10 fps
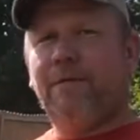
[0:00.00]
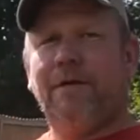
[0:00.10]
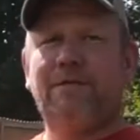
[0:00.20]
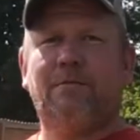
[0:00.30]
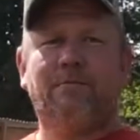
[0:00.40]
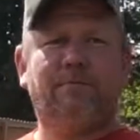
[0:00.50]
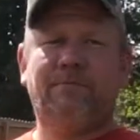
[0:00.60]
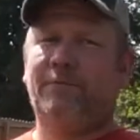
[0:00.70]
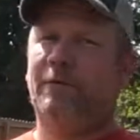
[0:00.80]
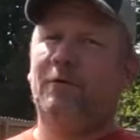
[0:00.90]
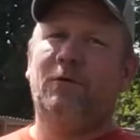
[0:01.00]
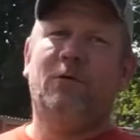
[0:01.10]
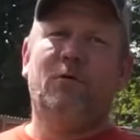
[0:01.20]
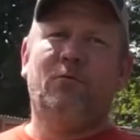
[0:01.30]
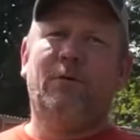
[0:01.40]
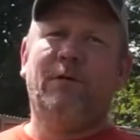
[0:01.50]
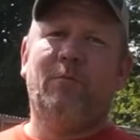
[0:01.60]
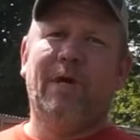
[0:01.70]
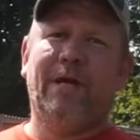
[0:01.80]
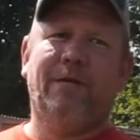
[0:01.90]
got some really
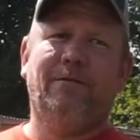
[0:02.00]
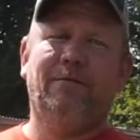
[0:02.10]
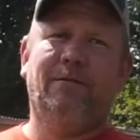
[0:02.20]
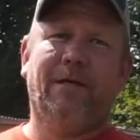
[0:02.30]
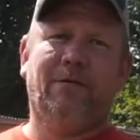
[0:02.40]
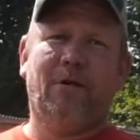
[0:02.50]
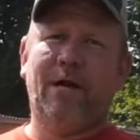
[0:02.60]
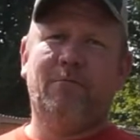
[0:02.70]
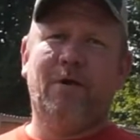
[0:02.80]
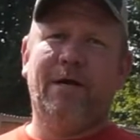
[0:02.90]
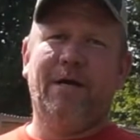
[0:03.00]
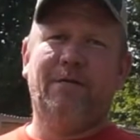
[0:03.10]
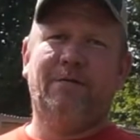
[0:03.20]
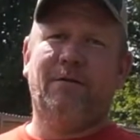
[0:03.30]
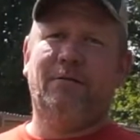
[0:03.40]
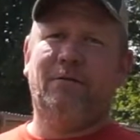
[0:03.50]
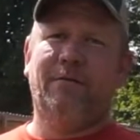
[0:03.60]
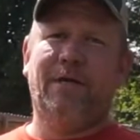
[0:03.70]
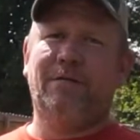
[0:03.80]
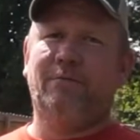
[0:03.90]
bad, like crabgrass and other
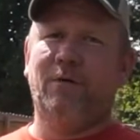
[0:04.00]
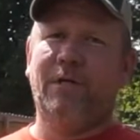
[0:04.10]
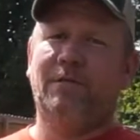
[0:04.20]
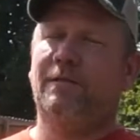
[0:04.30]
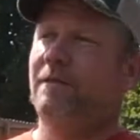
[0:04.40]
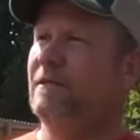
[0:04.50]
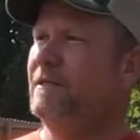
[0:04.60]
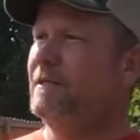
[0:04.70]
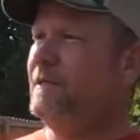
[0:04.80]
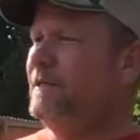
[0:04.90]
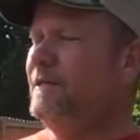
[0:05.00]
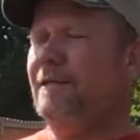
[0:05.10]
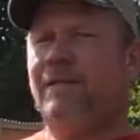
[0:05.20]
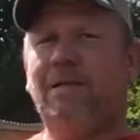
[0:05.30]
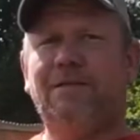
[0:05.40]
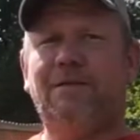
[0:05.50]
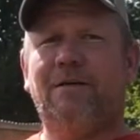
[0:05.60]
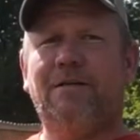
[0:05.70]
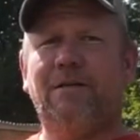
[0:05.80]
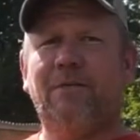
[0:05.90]
invasive weeds. Next year, I
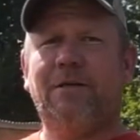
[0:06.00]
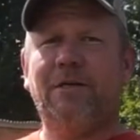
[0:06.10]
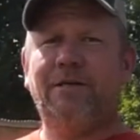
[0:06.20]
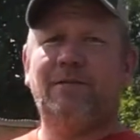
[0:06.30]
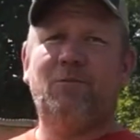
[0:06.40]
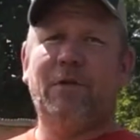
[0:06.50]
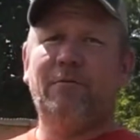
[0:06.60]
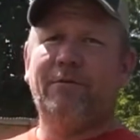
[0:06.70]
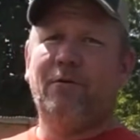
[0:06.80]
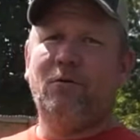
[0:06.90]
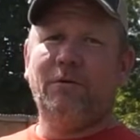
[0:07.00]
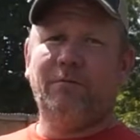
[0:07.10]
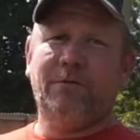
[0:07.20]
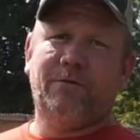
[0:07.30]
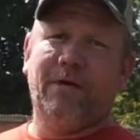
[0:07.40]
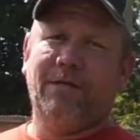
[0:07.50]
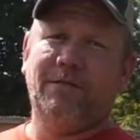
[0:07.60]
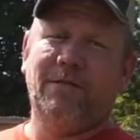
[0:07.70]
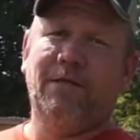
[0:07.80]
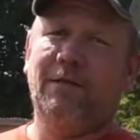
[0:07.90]
think we're going to hit this bed with a whole different
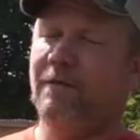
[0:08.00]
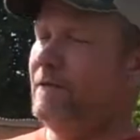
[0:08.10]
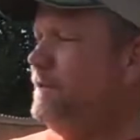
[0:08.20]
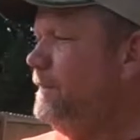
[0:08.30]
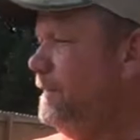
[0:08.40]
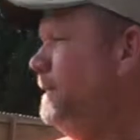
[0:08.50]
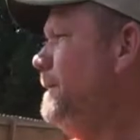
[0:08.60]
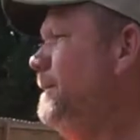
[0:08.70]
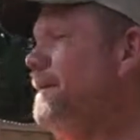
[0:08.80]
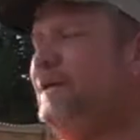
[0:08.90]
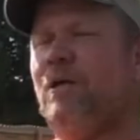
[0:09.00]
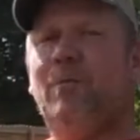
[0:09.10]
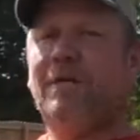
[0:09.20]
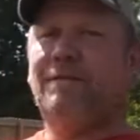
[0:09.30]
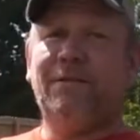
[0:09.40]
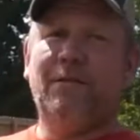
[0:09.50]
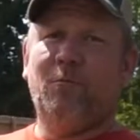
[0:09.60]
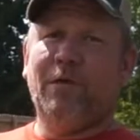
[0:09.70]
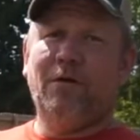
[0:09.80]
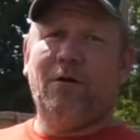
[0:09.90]
strategy. It may just end up
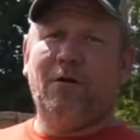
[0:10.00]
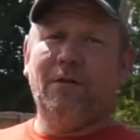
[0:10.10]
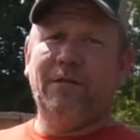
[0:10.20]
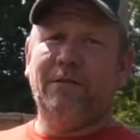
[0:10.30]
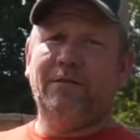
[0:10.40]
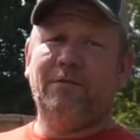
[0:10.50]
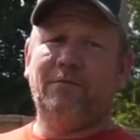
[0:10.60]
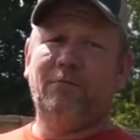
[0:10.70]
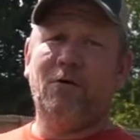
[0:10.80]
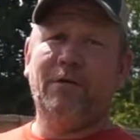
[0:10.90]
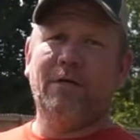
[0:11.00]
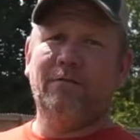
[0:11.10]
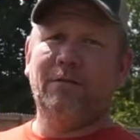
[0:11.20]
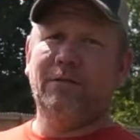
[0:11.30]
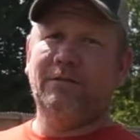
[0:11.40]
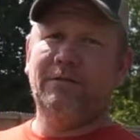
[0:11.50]
being all uh, row cover.